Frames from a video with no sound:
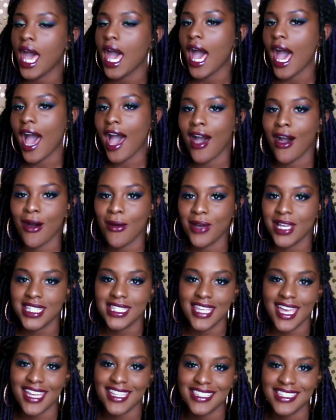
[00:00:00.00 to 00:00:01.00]
I always
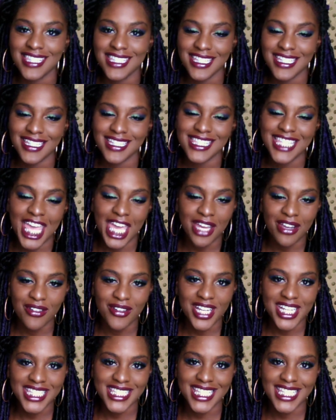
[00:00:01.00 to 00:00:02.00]
like to take a
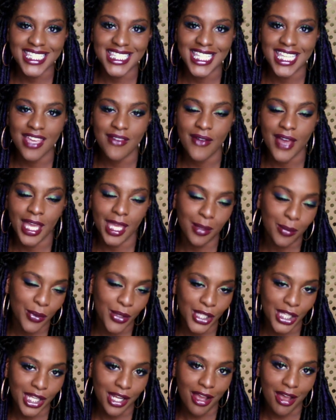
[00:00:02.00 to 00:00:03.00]
risk and see if I can
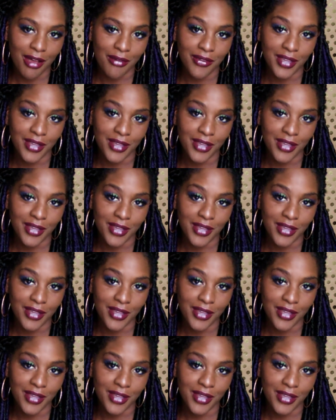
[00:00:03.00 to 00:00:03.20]
pull it off,